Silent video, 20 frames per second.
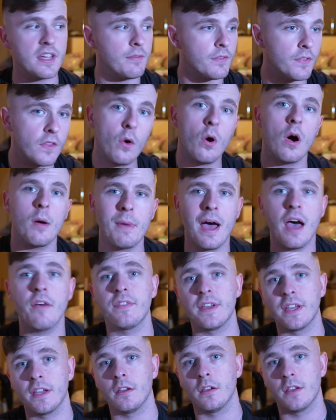even though I'm
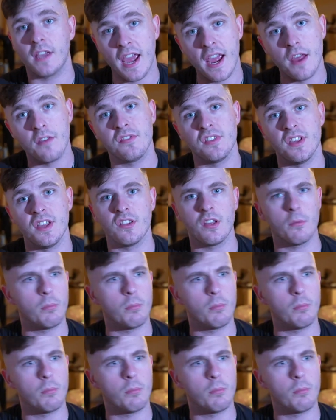having KFCs.